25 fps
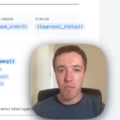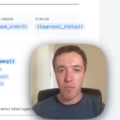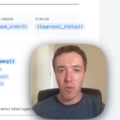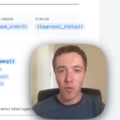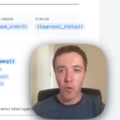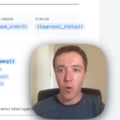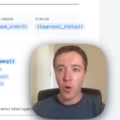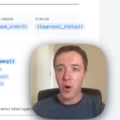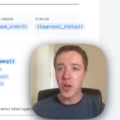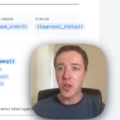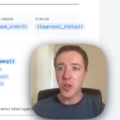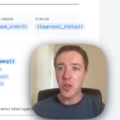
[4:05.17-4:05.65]

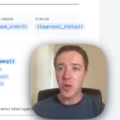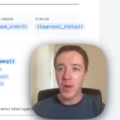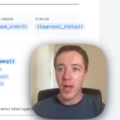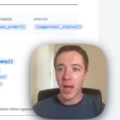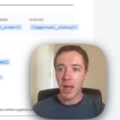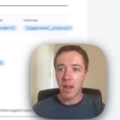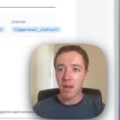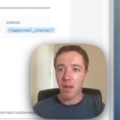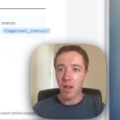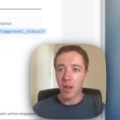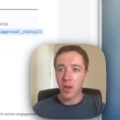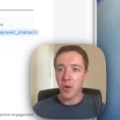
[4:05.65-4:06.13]
Before I do
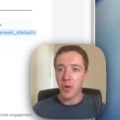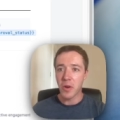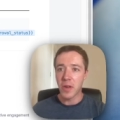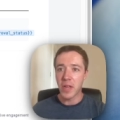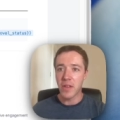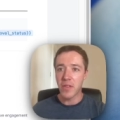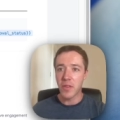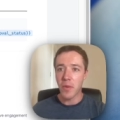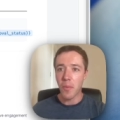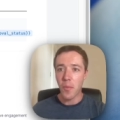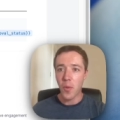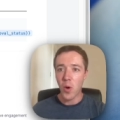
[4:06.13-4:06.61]
that, I'm going to
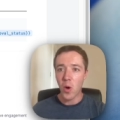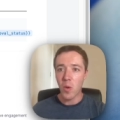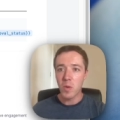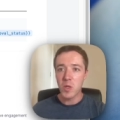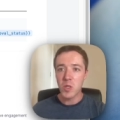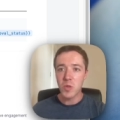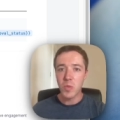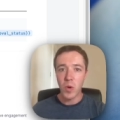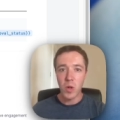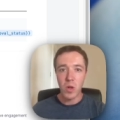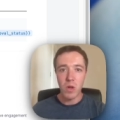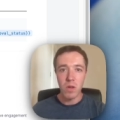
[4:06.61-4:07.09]
hit the
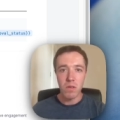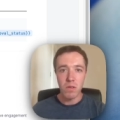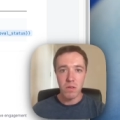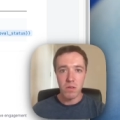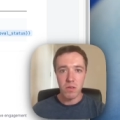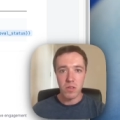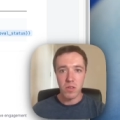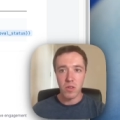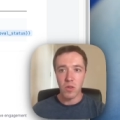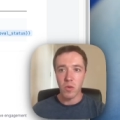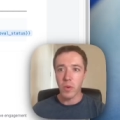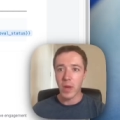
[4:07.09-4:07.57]
publish button
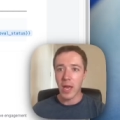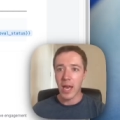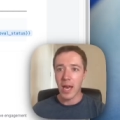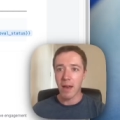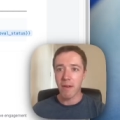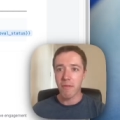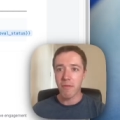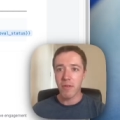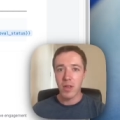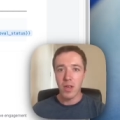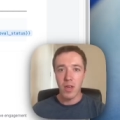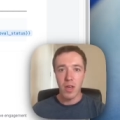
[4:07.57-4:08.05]
so that we
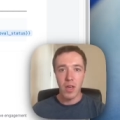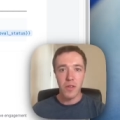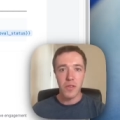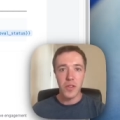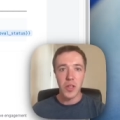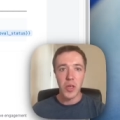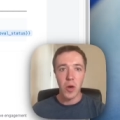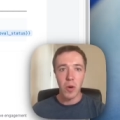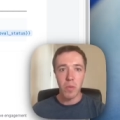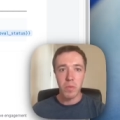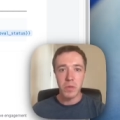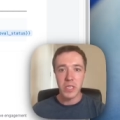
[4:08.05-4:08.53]
have
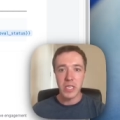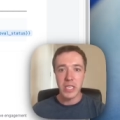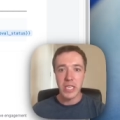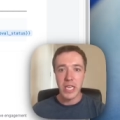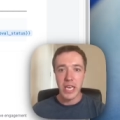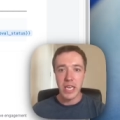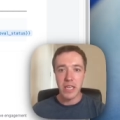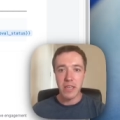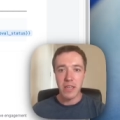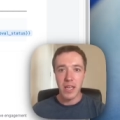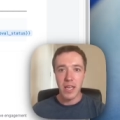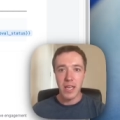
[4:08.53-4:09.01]
the
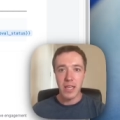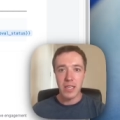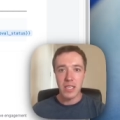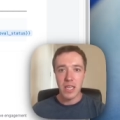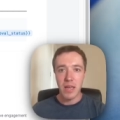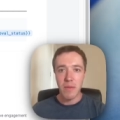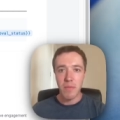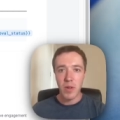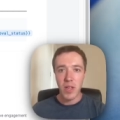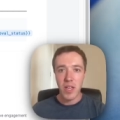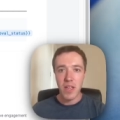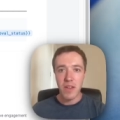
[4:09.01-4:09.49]
up-to-date
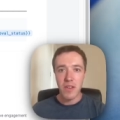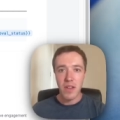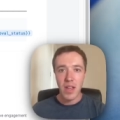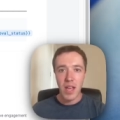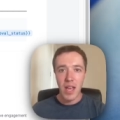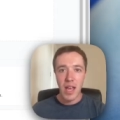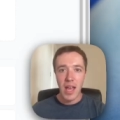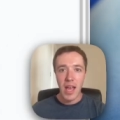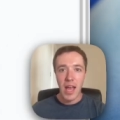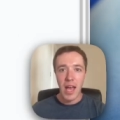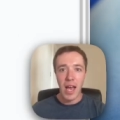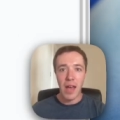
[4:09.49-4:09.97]
template,
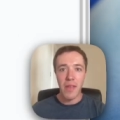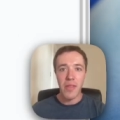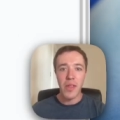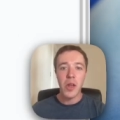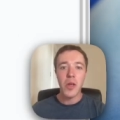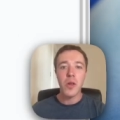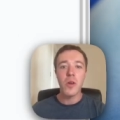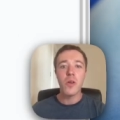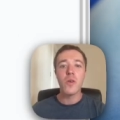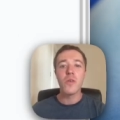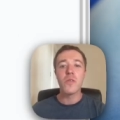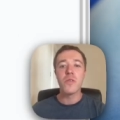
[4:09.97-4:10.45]
and then
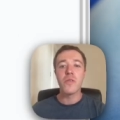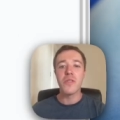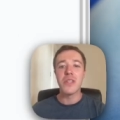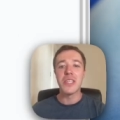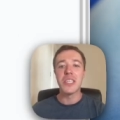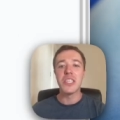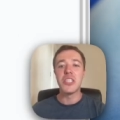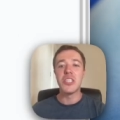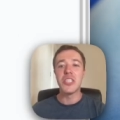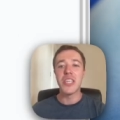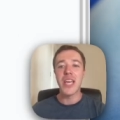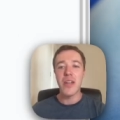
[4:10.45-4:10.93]
I'm going to go to the
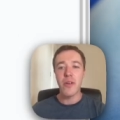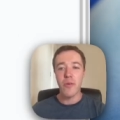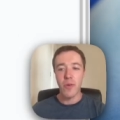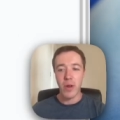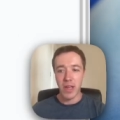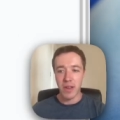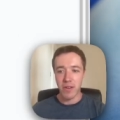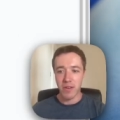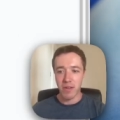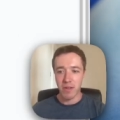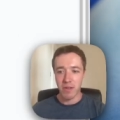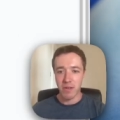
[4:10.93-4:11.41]

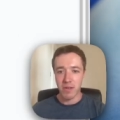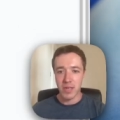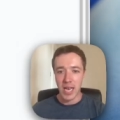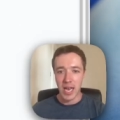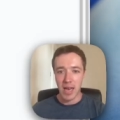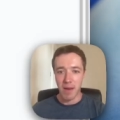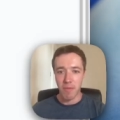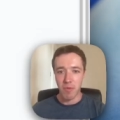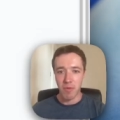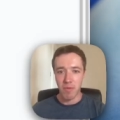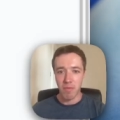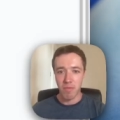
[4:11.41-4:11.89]
generate
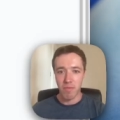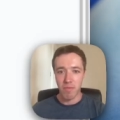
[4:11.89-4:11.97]
tab.